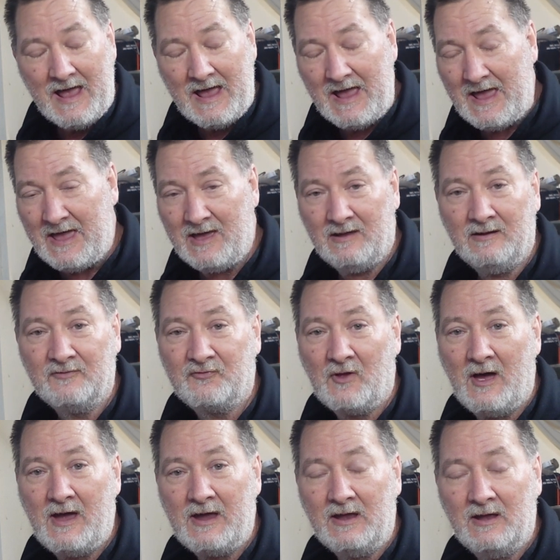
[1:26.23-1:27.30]
And it's
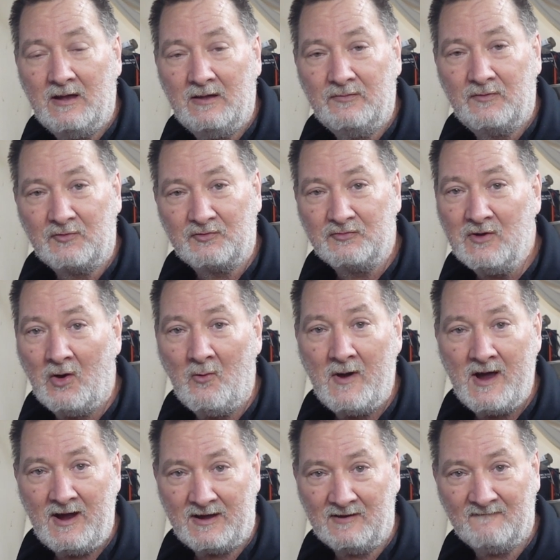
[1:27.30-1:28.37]
like, there's no
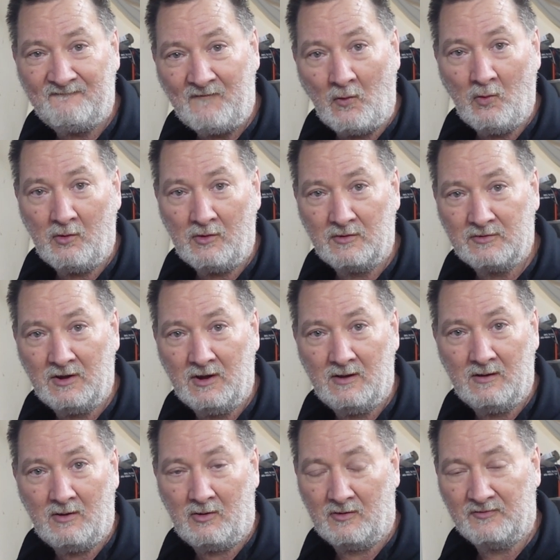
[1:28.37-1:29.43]
way I can afford
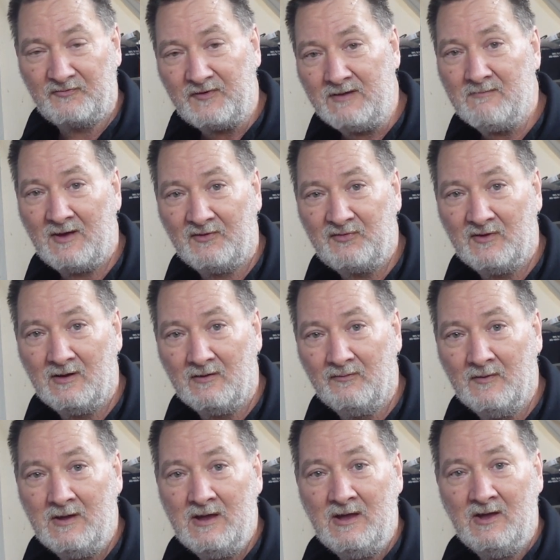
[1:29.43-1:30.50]
or see myself
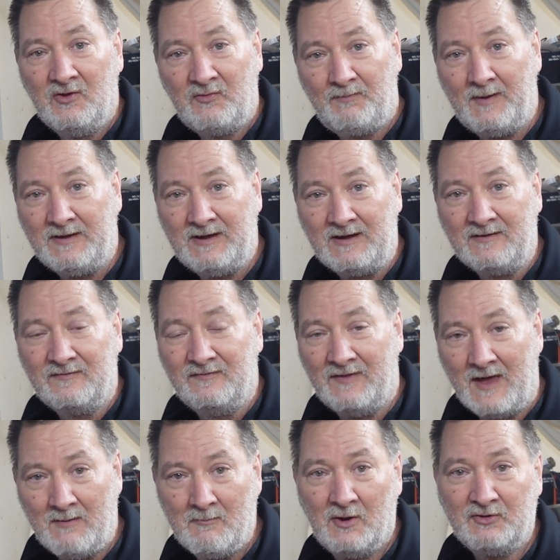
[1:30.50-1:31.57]
spending
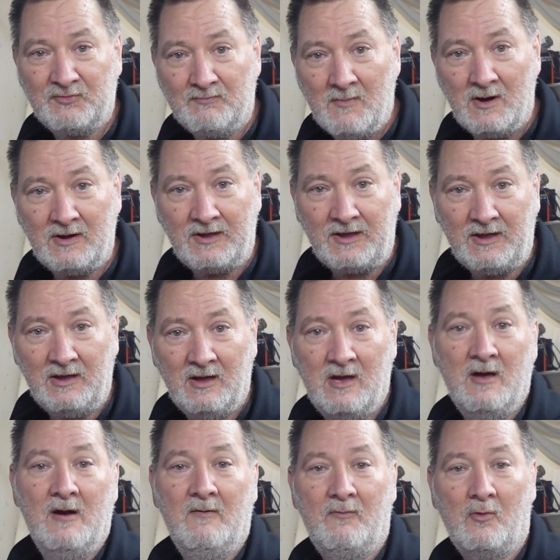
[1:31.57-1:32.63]
that much money
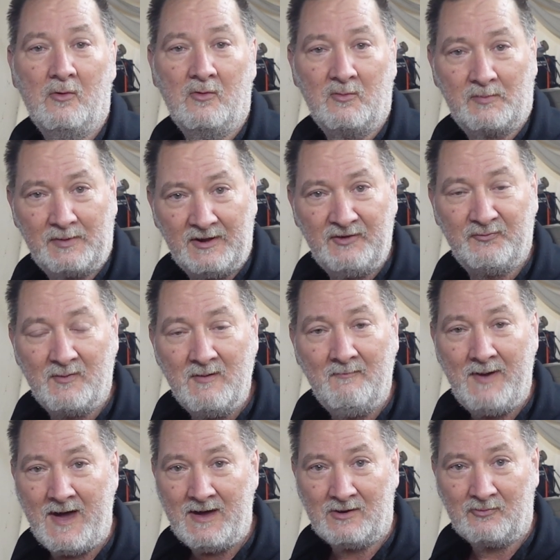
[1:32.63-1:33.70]
for a replacement
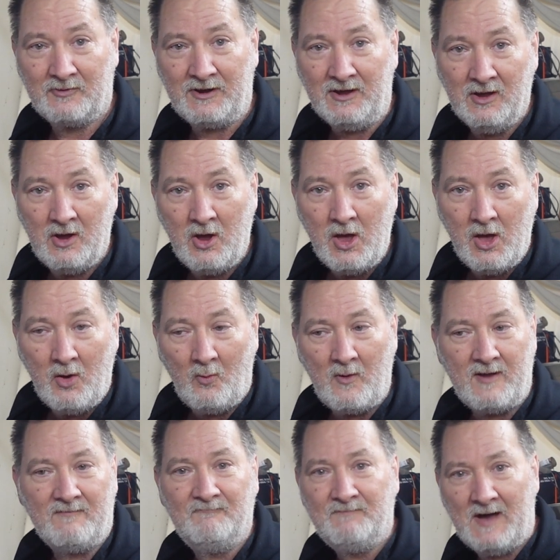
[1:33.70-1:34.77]
battery.
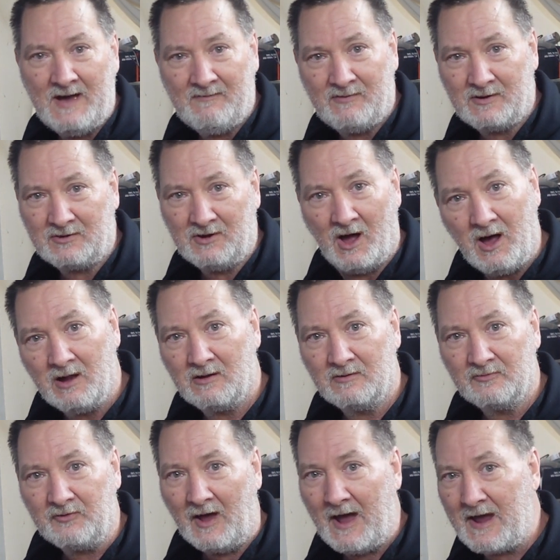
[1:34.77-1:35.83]
With
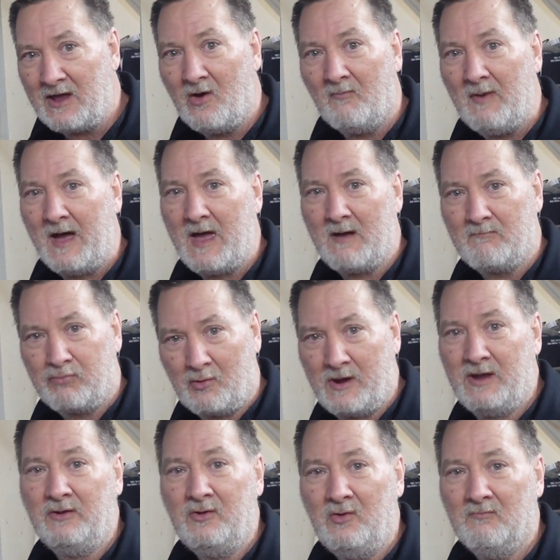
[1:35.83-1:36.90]
$500 I can go buy a
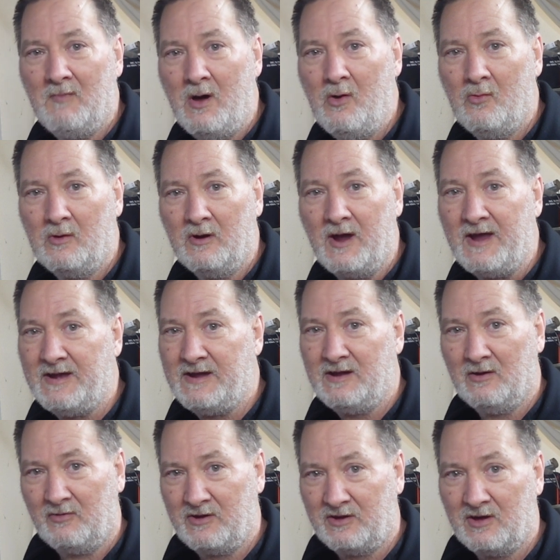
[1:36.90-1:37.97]
brand new mower, and it
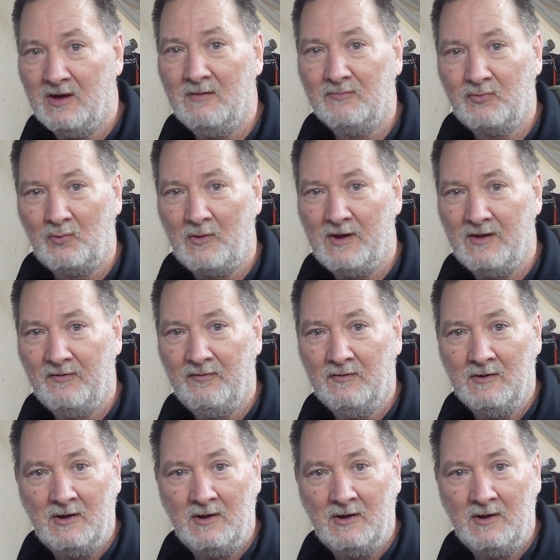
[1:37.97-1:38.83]
already comes with